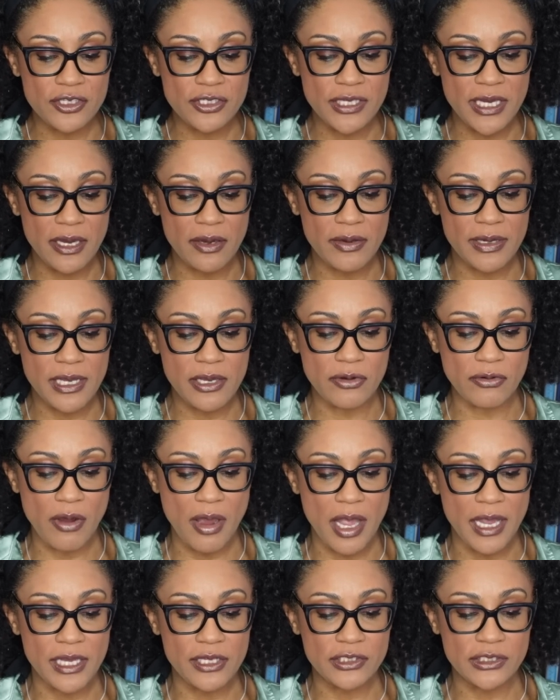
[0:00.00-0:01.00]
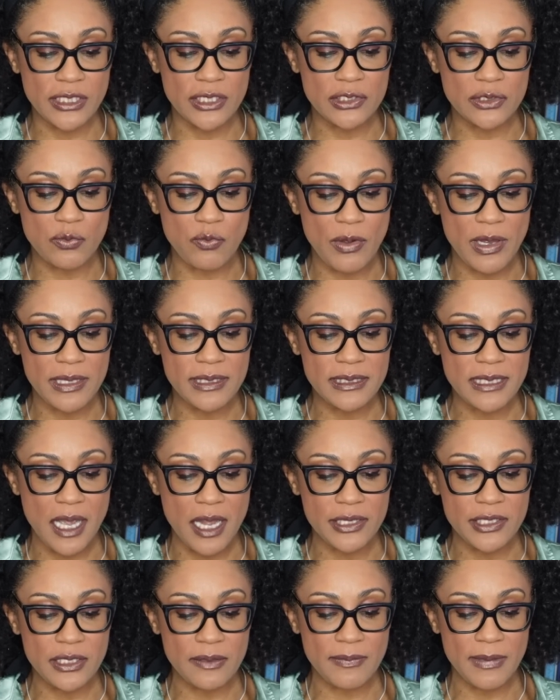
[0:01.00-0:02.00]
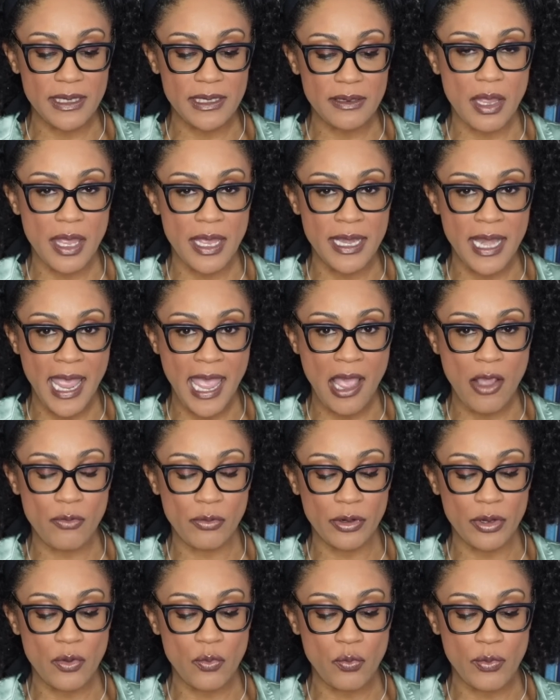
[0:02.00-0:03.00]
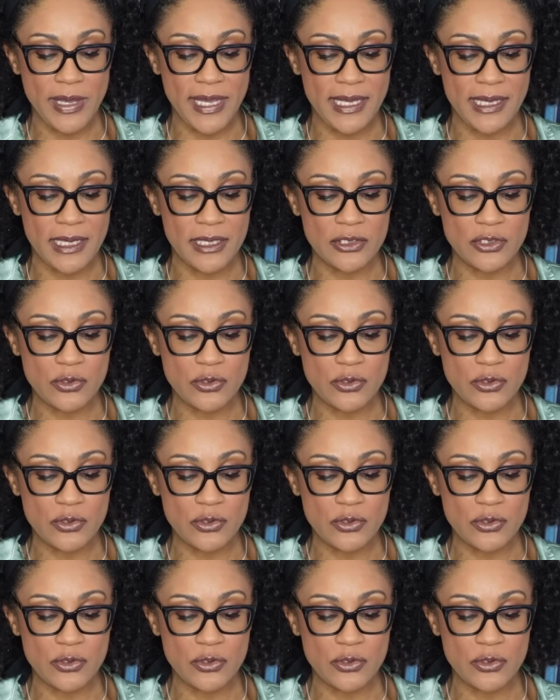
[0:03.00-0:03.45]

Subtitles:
charity grind just one document an hour a week in